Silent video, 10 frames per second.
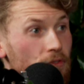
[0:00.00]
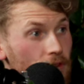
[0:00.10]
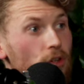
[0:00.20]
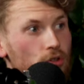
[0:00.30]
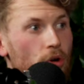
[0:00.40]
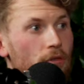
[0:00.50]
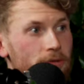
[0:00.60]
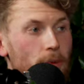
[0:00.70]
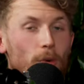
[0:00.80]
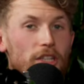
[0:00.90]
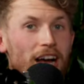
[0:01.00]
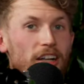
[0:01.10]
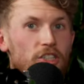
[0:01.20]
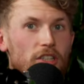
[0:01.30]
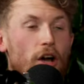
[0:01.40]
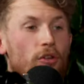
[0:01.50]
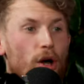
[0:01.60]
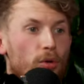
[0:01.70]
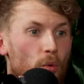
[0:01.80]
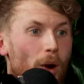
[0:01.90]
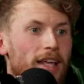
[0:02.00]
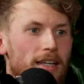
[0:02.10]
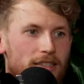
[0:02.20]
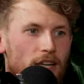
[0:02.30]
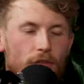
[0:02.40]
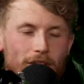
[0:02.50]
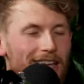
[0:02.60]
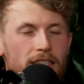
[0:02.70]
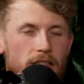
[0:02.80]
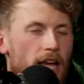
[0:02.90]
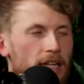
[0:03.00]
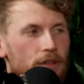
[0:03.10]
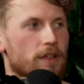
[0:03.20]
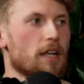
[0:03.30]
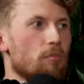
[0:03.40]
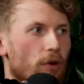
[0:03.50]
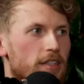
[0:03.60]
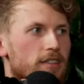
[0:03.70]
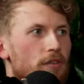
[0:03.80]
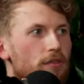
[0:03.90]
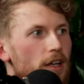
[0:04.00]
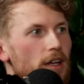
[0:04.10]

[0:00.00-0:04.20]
feels comfortable, which actually, although the weight itself isn't anything impressive,